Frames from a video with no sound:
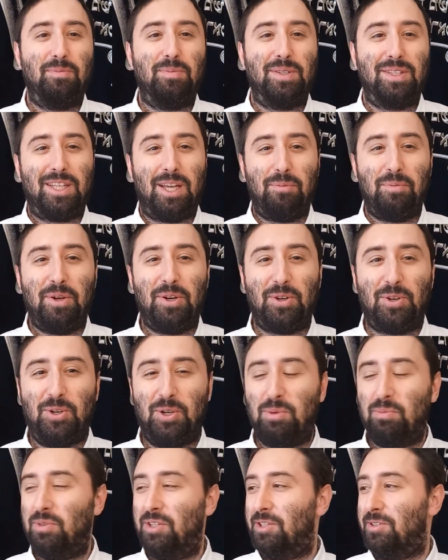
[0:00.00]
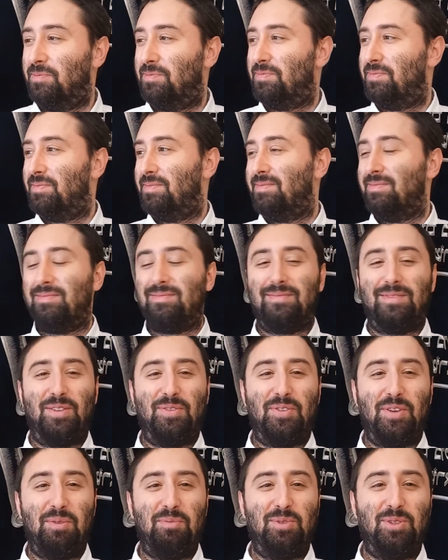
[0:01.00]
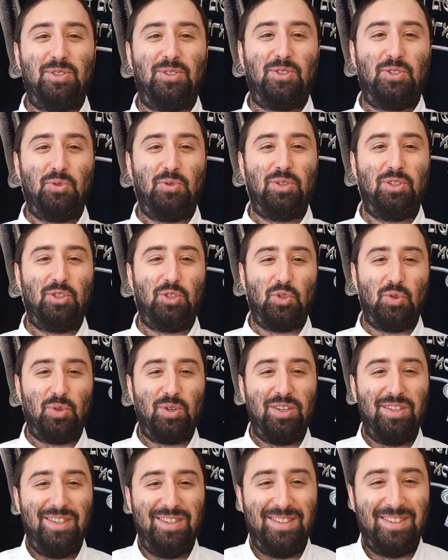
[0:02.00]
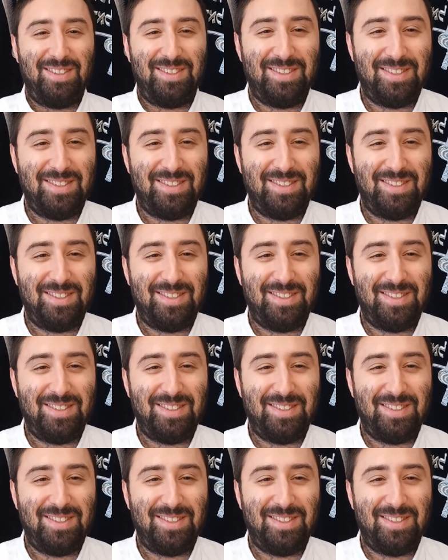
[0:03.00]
But Tamir Goodman, famous Jewish Jordan,